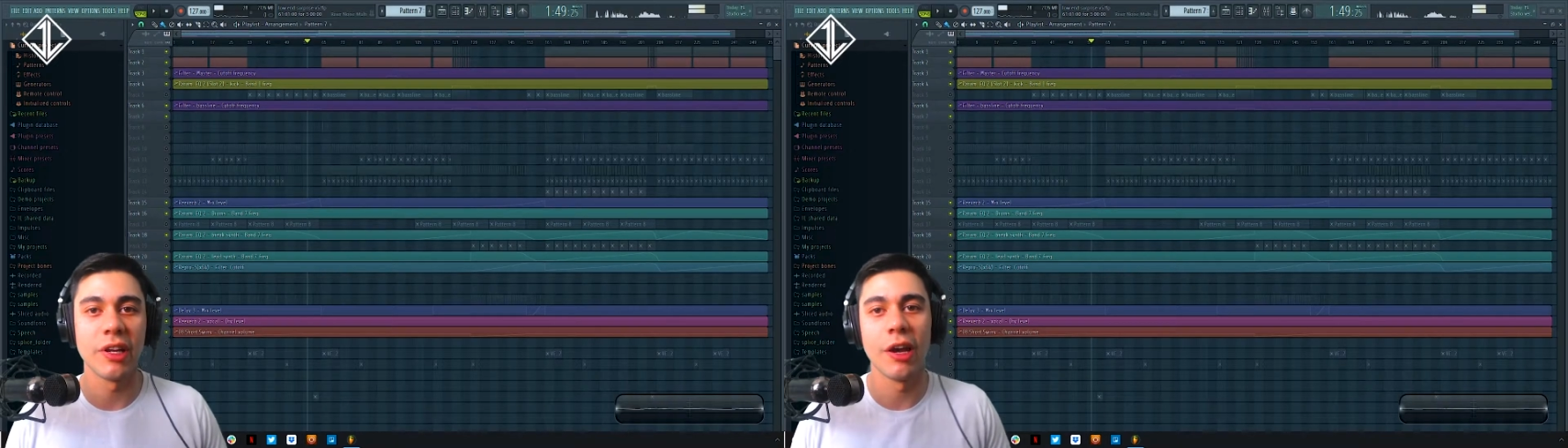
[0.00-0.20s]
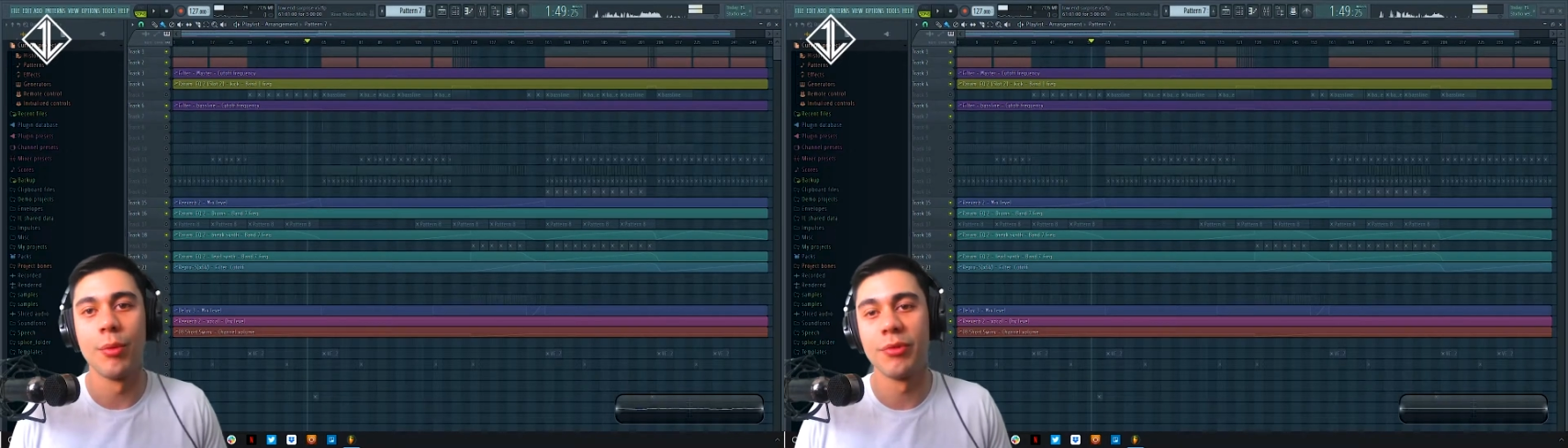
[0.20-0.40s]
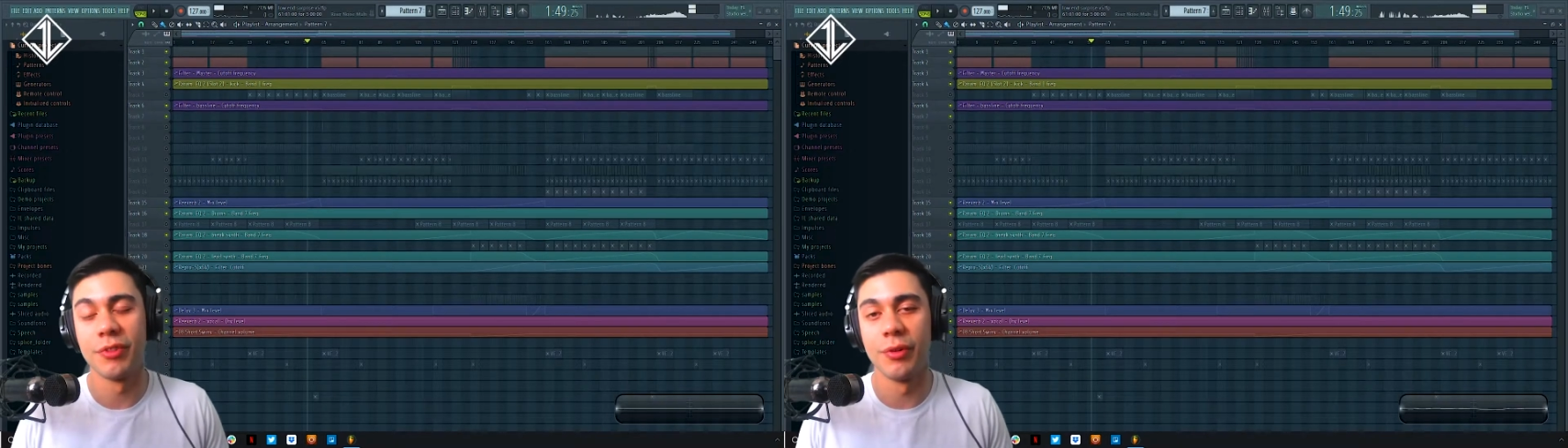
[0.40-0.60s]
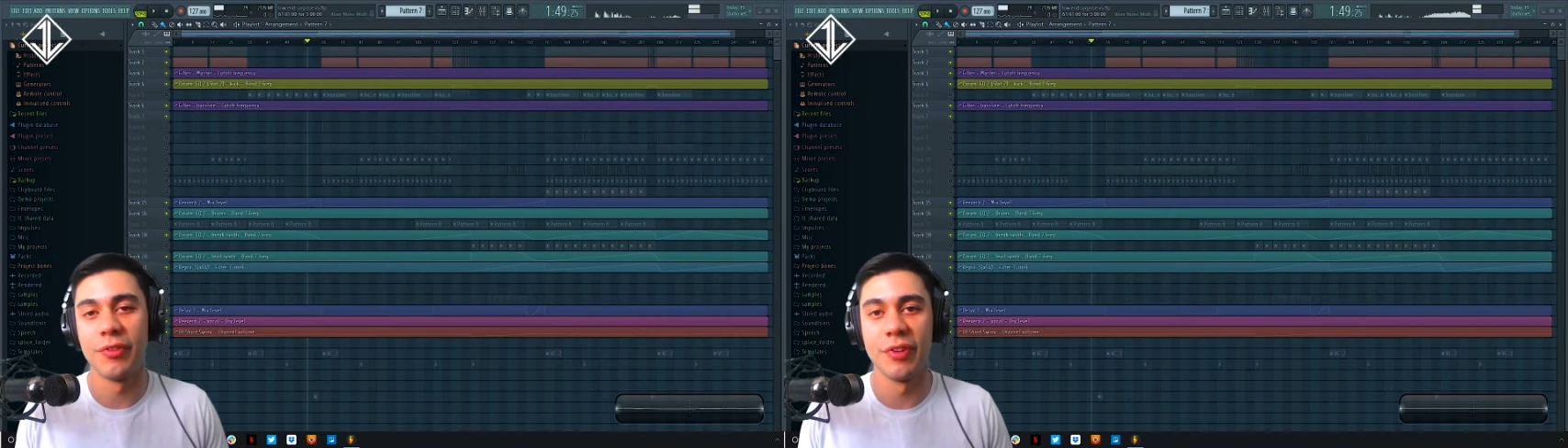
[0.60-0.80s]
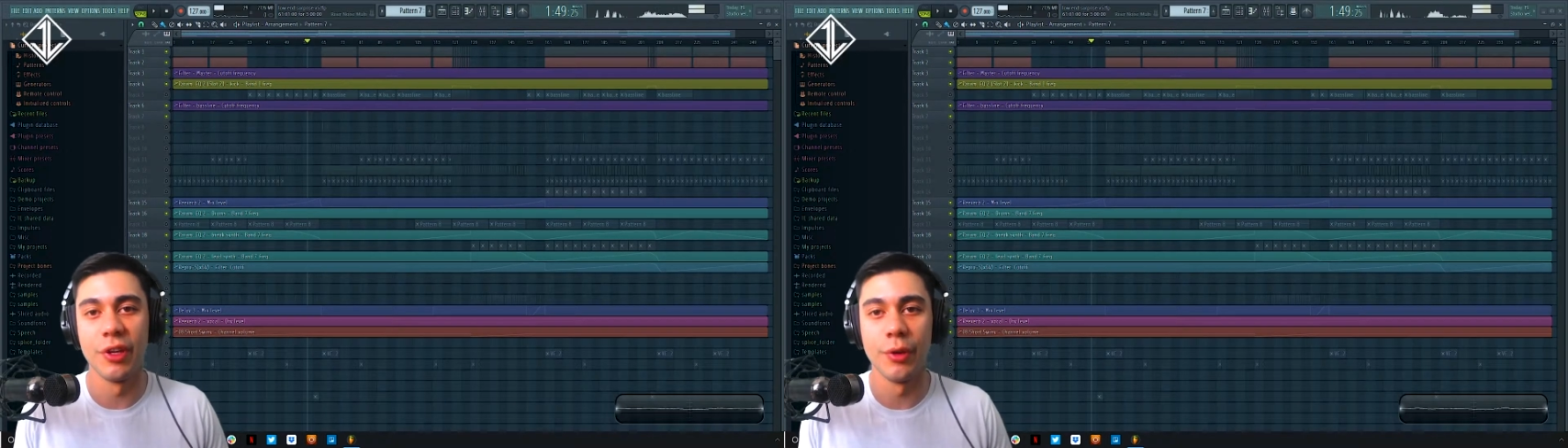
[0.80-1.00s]
helpful
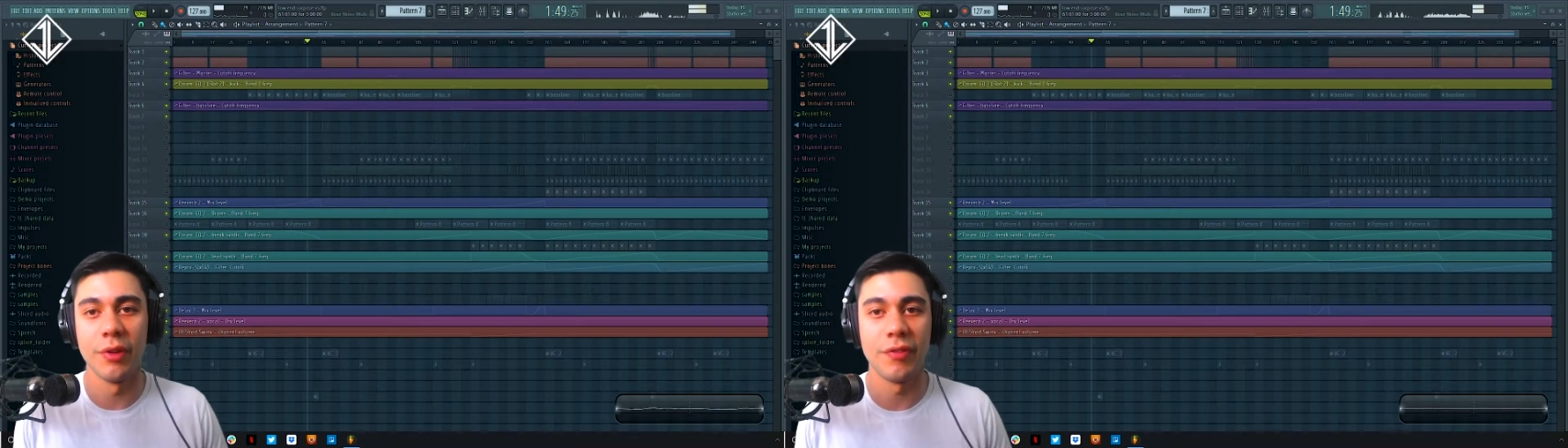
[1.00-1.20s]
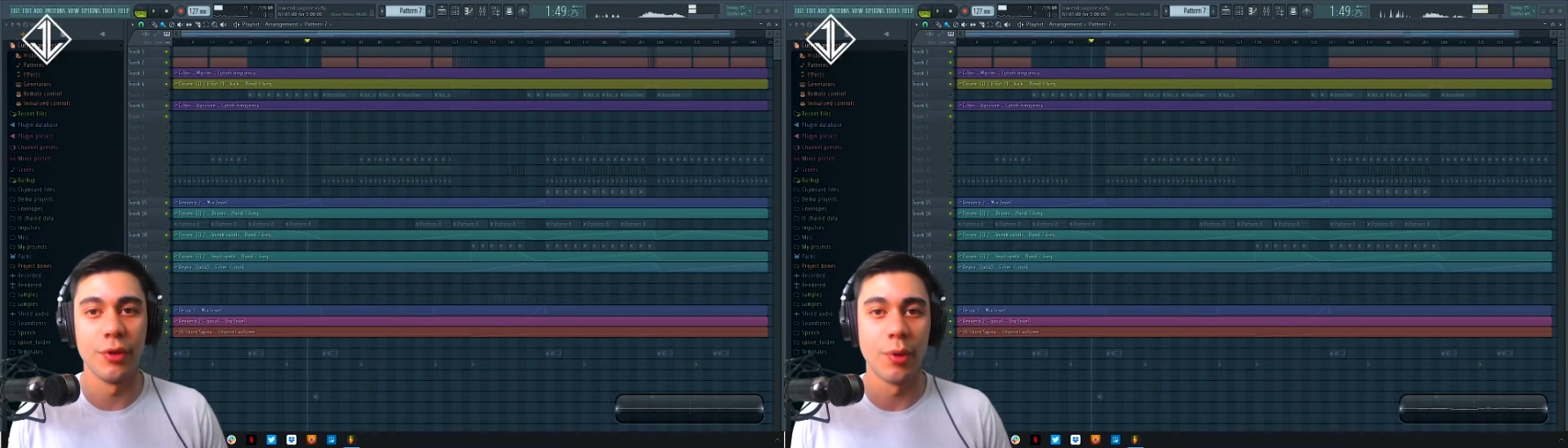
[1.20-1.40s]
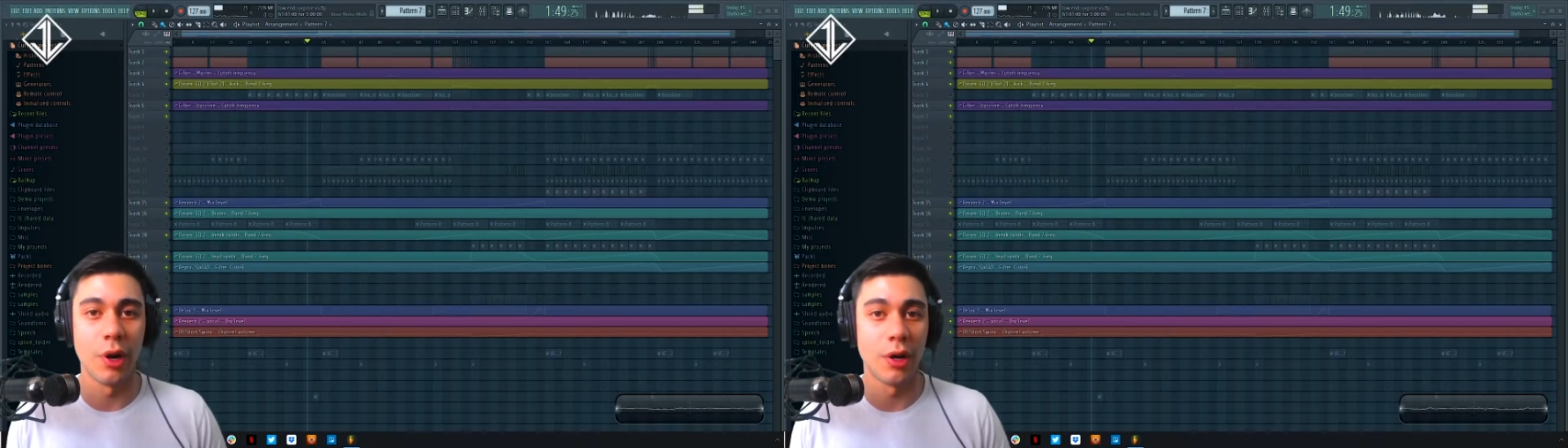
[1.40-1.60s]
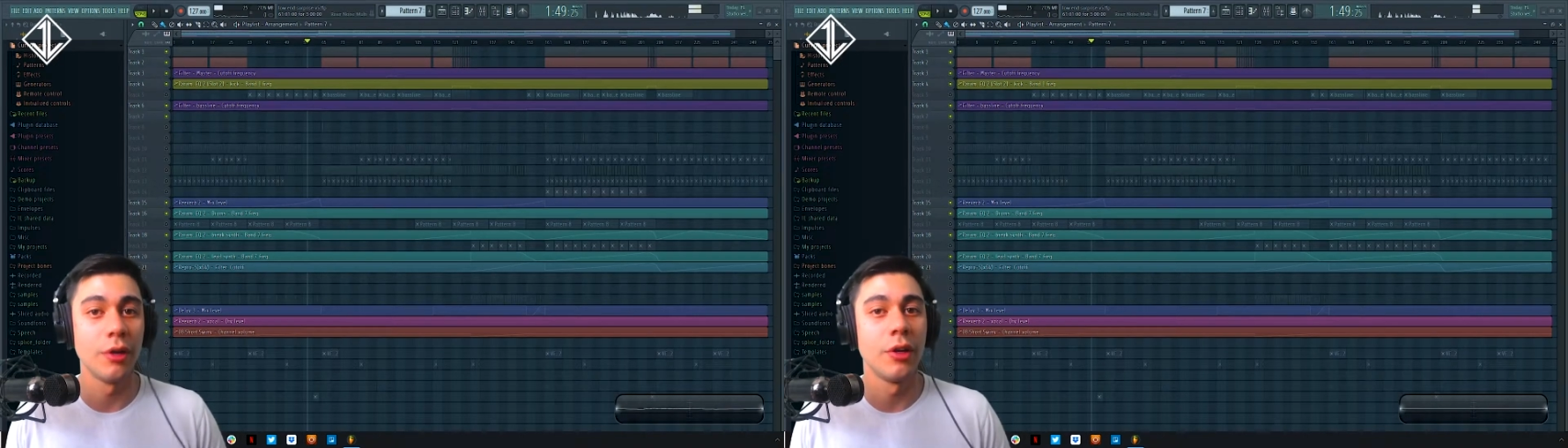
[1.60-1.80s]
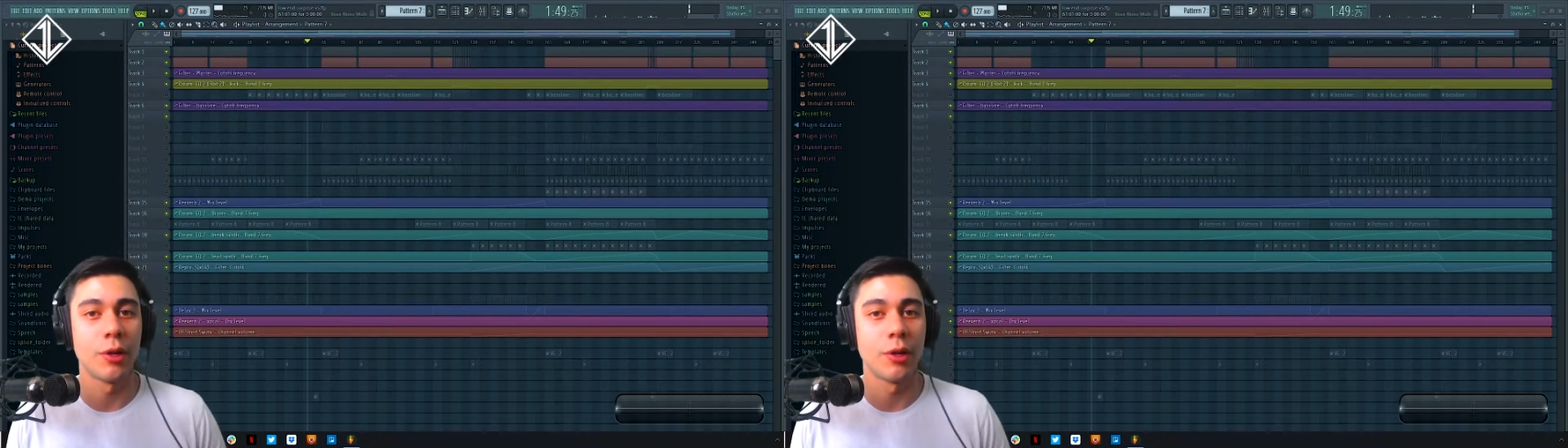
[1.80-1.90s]
for you if you are